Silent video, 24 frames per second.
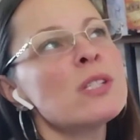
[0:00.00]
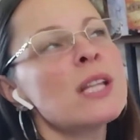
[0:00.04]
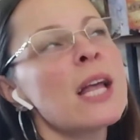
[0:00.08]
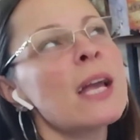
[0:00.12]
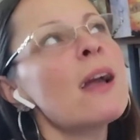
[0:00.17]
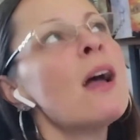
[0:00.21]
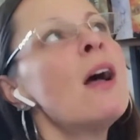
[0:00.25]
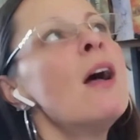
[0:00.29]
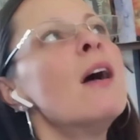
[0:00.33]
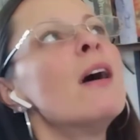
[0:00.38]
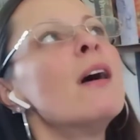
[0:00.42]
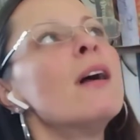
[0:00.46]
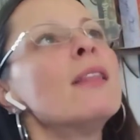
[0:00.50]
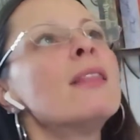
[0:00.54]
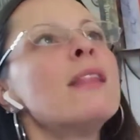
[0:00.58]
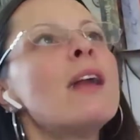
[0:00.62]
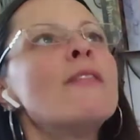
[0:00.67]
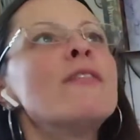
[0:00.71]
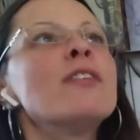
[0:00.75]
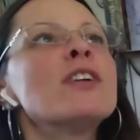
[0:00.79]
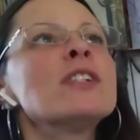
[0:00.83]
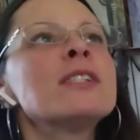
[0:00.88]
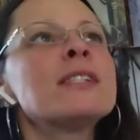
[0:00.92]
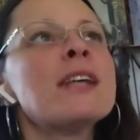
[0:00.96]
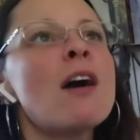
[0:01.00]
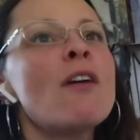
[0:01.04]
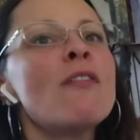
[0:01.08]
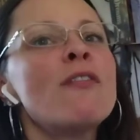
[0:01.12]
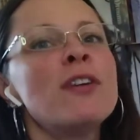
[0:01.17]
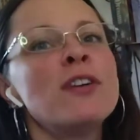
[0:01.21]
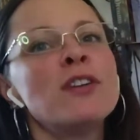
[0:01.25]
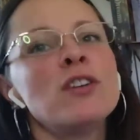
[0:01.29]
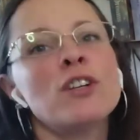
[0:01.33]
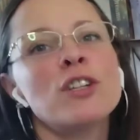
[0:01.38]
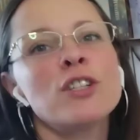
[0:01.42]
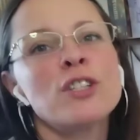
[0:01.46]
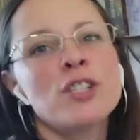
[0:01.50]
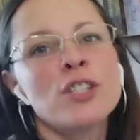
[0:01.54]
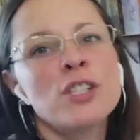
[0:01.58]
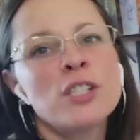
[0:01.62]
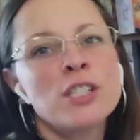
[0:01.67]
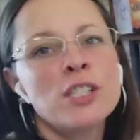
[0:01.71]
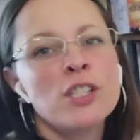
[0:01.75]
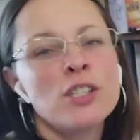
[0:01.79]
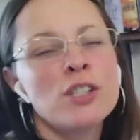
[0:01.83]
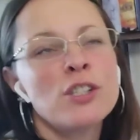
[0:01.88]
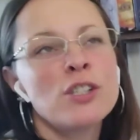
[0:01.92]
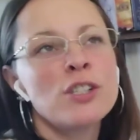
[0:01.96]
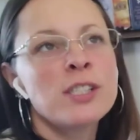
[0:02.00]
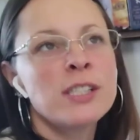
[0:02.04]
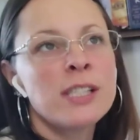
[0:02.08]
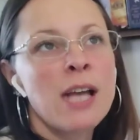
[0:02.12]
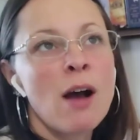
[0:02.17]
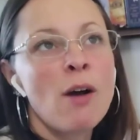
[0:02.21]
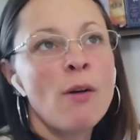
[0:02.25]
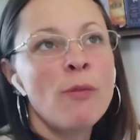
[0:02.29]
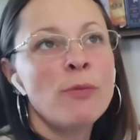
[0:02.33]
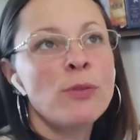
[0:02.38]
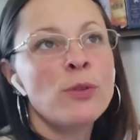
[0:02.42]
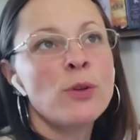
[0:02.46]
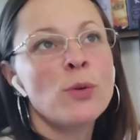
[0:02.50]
Like love yourself and nurture yourself